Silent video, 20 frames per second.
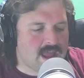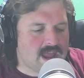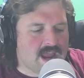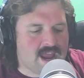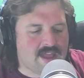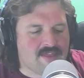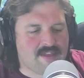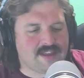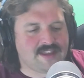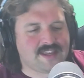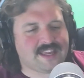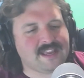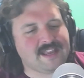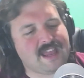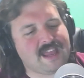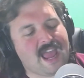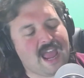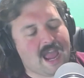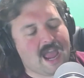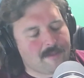and then get
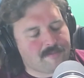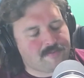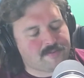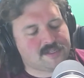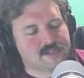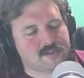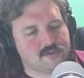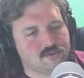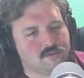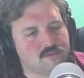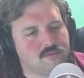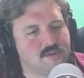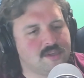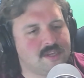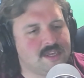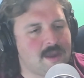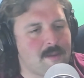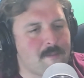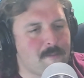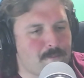
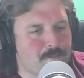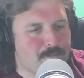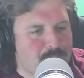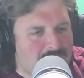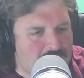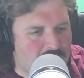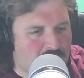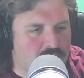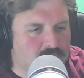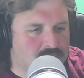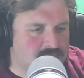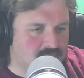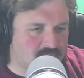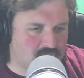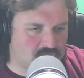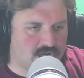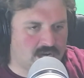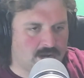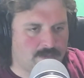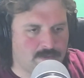absolutely embarrassed in the
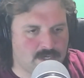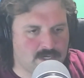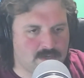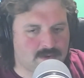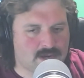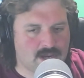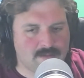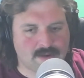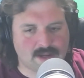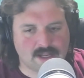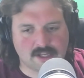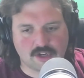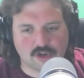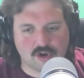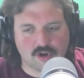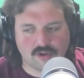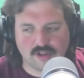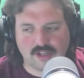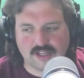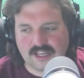championship game against
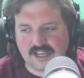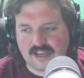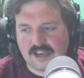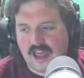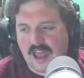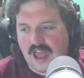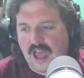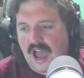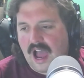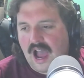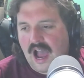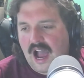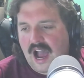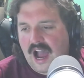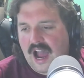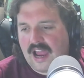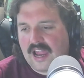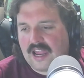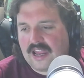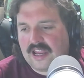Arlington.
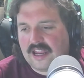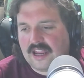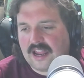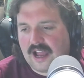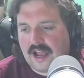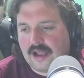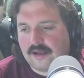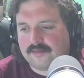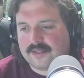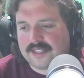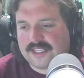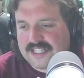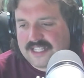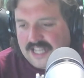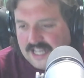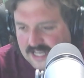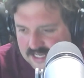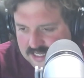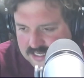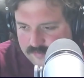I'm
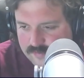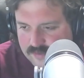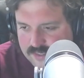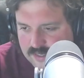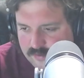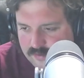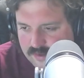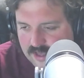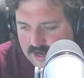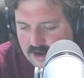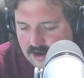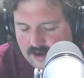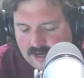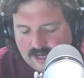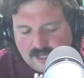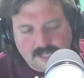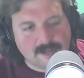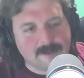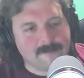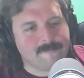seeing some
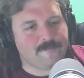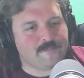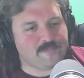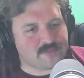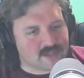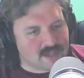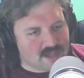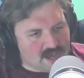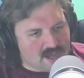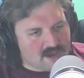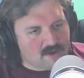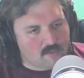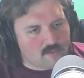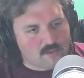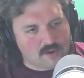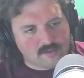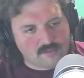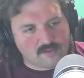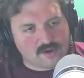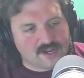similarities. I don't
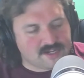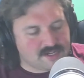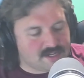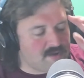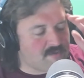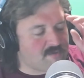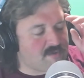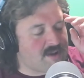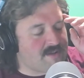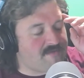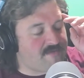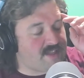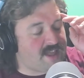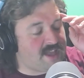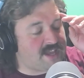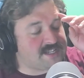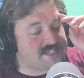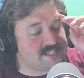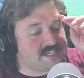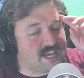want to raise any red
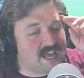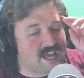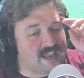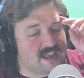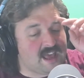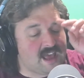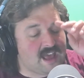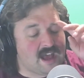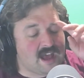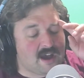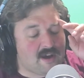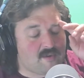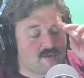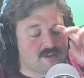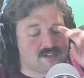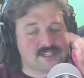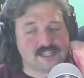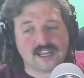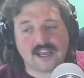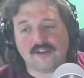flags yet. I want
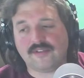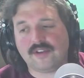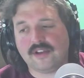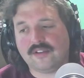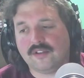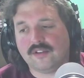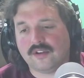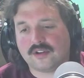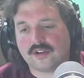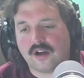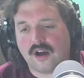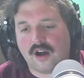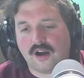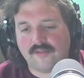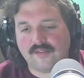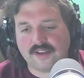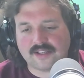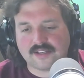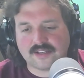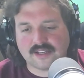to see how they look,
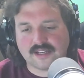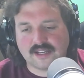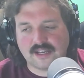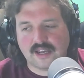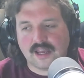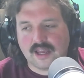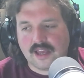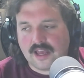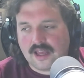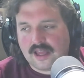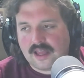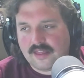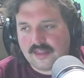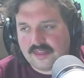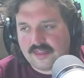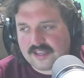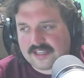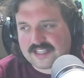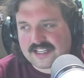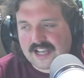obviously,
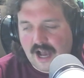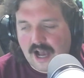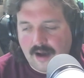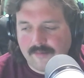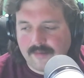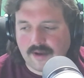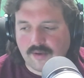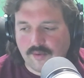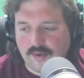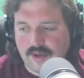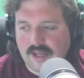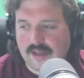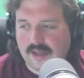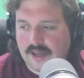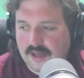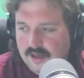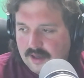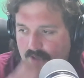this coming week,